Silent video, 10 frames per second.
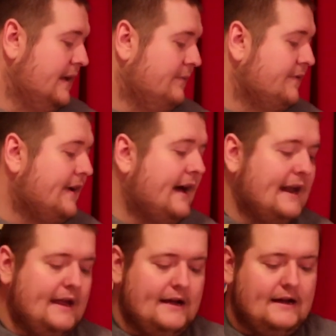We've got
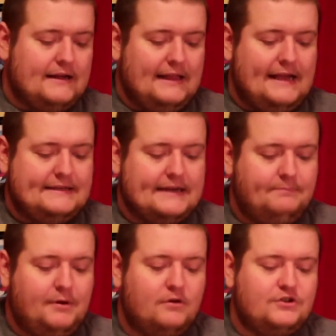a classic
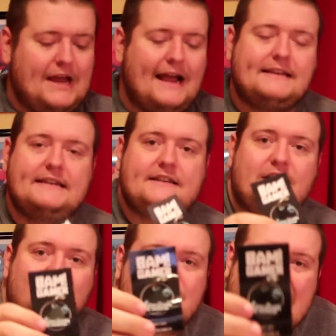Bo Jackson
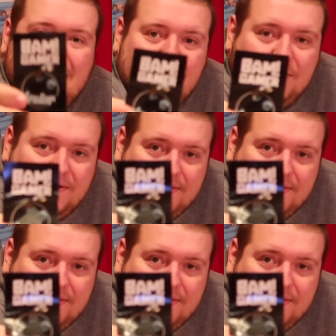touchdown.